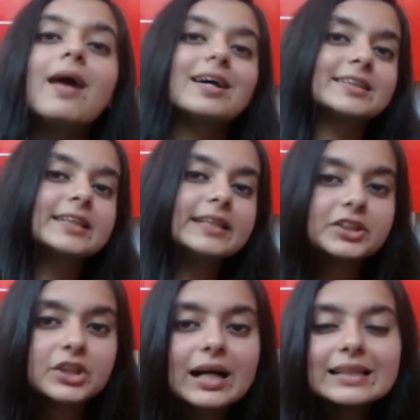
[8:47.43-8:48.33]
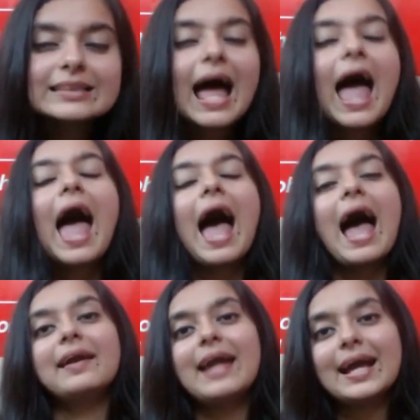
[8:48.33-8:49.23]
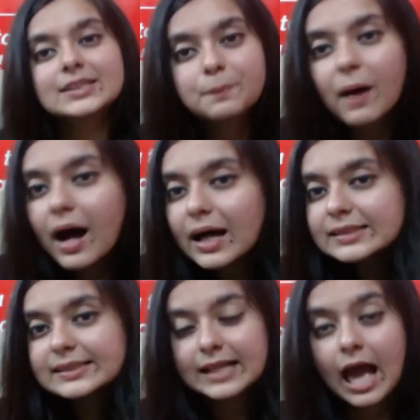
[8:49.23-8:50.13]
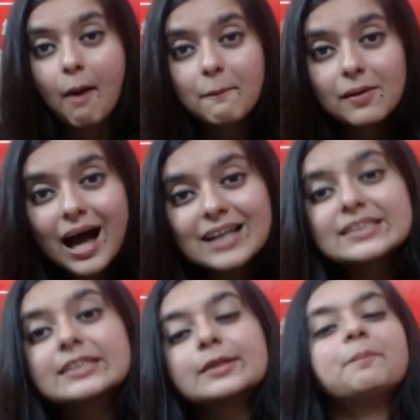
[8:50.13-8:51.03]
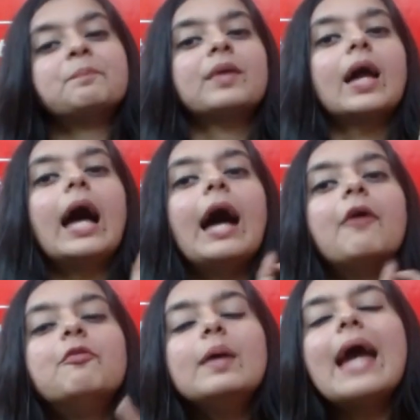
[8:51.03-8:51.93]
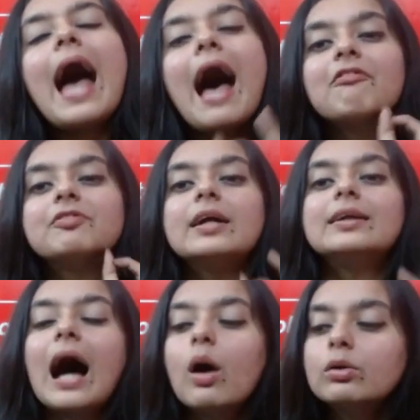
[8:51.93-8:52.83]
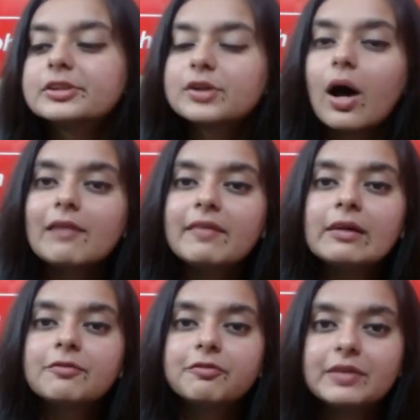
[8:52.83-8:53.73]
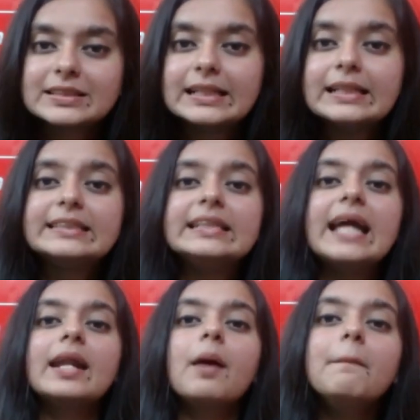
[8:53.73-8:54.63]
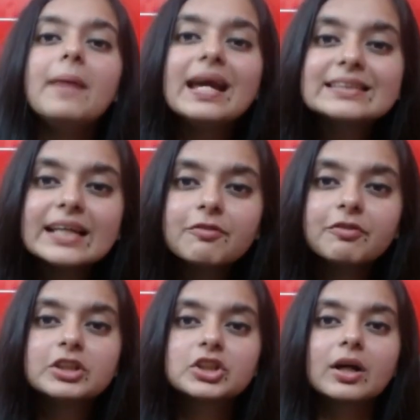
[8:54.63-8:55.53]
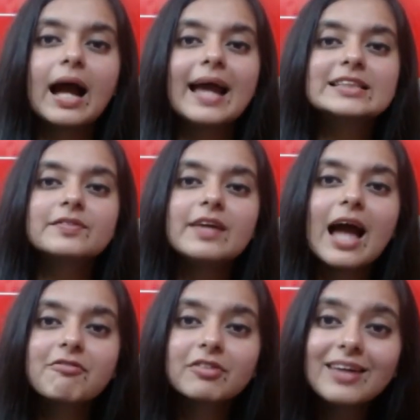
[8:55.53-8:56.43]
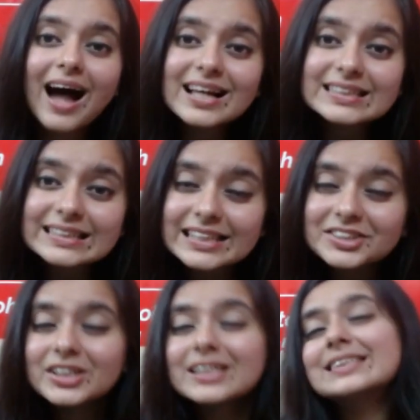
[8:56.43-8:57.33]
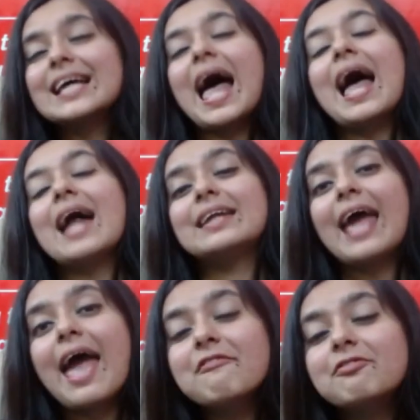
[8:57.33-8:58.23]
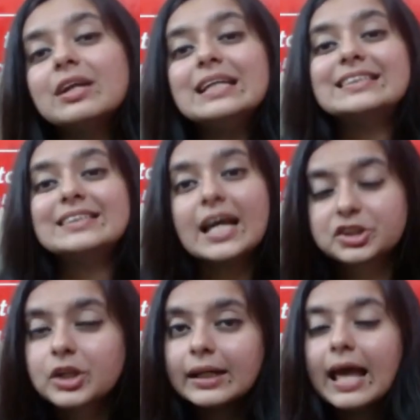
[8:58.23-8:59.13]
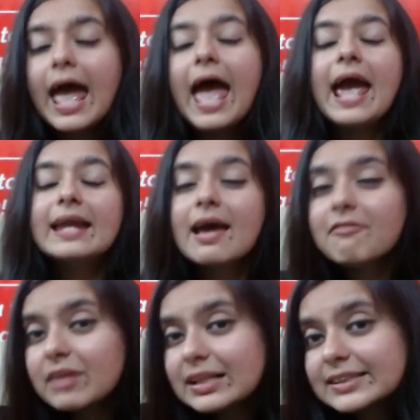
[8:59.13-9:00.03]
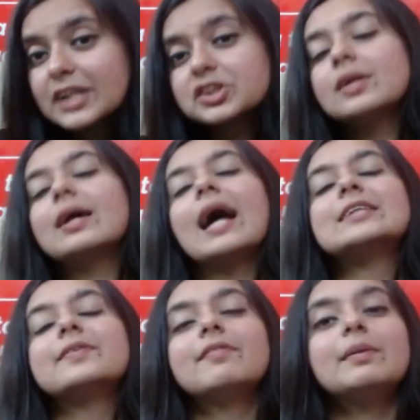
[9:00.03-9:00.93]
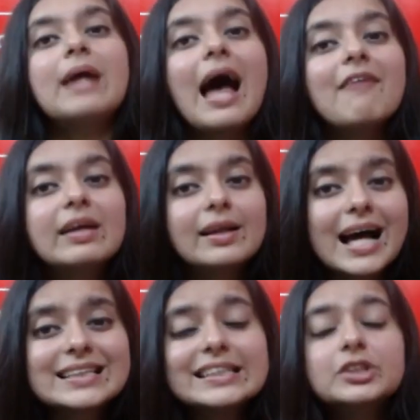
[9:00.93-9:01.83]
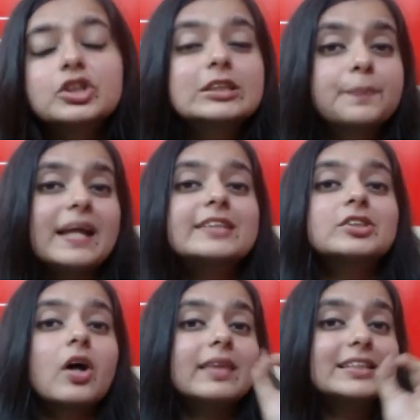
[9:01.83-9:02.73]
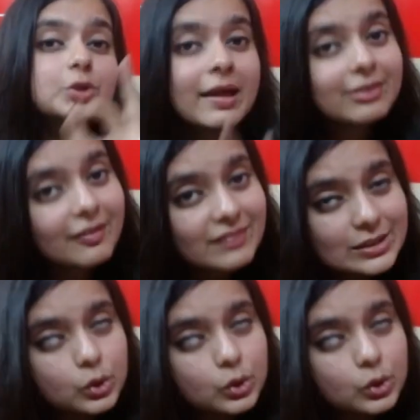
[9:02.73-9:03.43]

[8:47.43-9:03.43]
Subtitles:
master teachers and experts. Plus, we have the doubt solving facility, an amazing feature, guys. We have class teachers at every session. In every session, guys, we will be having class teachers based on the strength of the